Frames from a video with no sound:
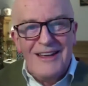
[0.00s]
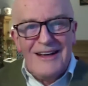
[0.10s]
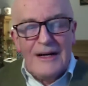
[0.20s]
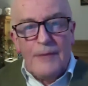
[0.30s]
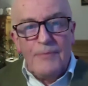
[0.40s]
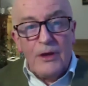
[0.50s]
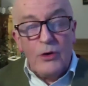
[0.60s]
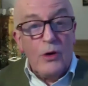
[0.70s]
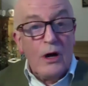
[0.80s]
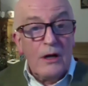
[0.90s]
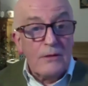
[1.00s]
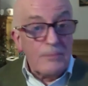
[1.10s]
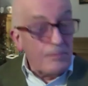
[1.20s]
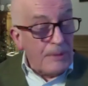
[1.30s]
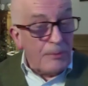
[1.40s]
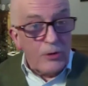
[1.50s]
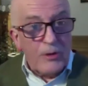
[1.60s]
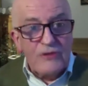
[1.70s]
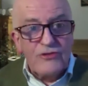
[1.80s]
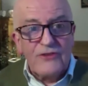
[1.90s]
who are people who are
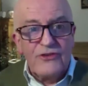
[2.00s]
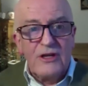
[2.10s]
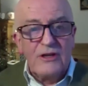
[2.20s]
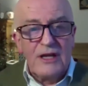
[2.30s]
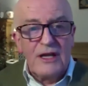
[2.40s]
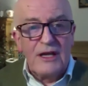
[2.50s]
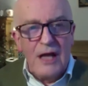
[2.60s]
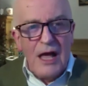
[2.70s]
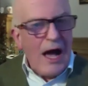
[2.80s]
interested in